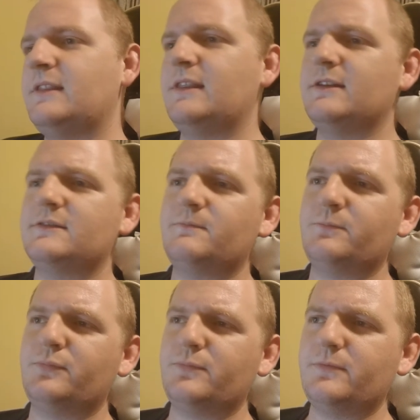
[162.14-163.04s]
Then there's
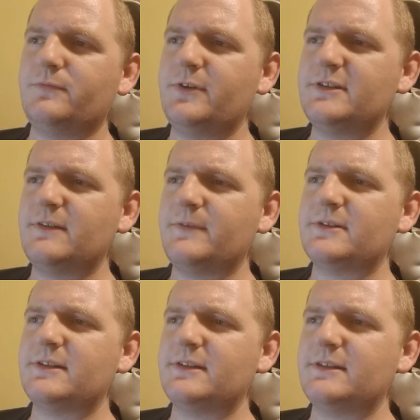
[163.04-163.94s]
Frieza
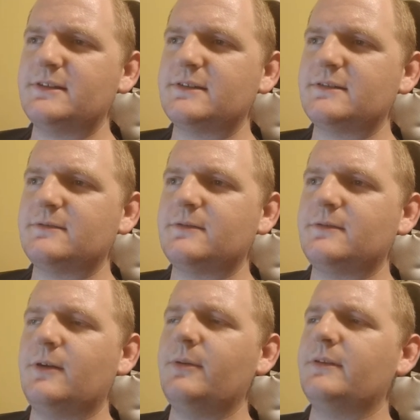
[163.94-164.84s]
versus
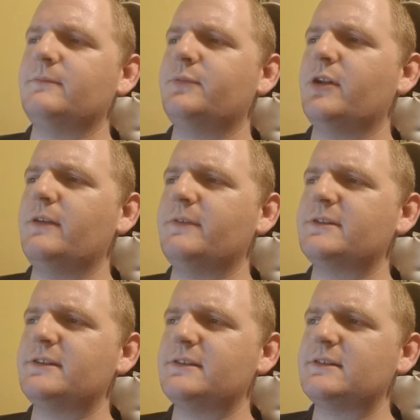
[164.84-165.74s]
I mean Broly
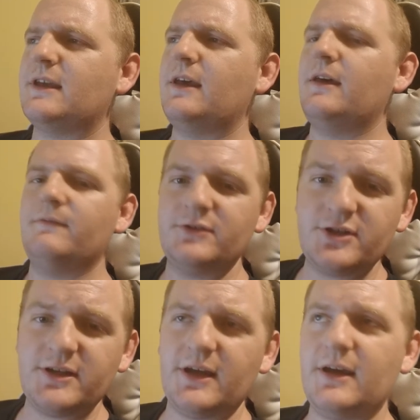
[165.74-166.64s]
versus
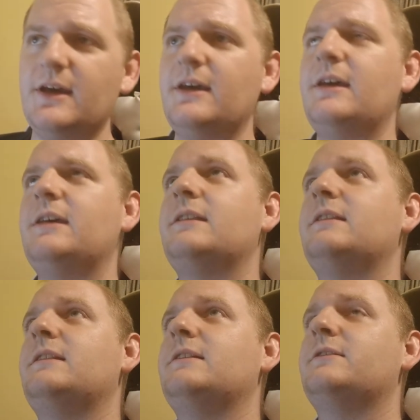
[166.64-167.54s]
Vegeta
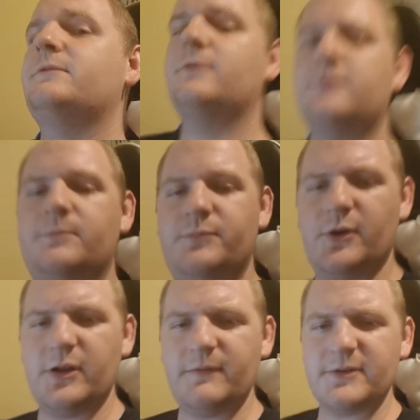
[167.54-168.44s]
and
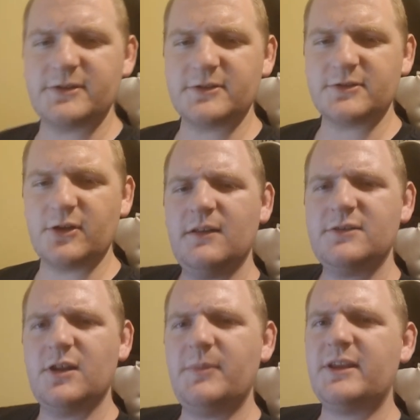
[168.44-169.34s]
Broly versus
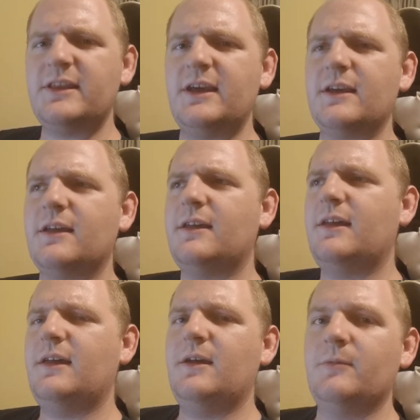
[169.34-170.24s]
so the big thing
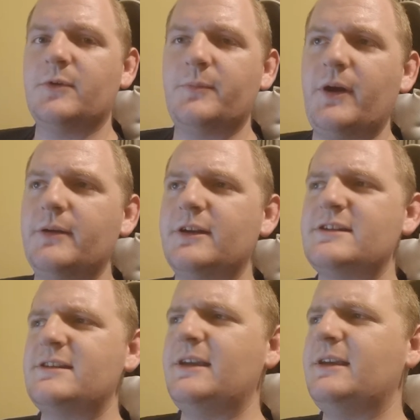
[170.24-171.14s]
we're probably gonna
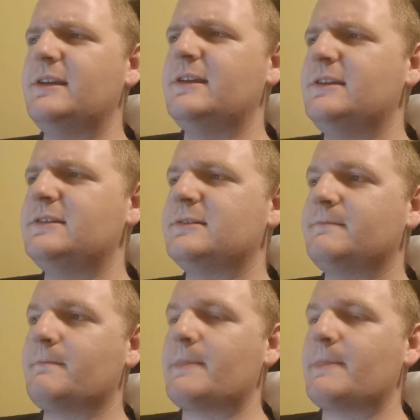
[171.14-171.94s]
see is